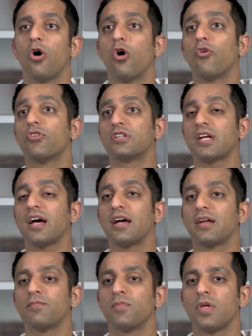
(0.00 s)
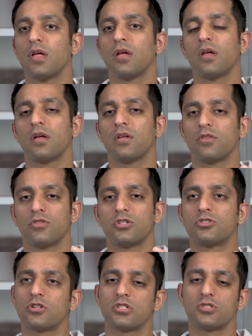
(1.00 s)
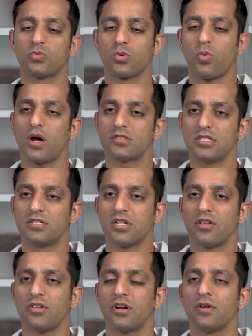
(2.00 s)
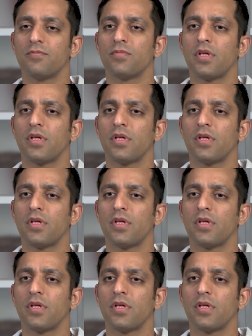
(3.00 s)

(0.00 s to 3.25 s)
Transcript: Over time, the surgeons would watch each other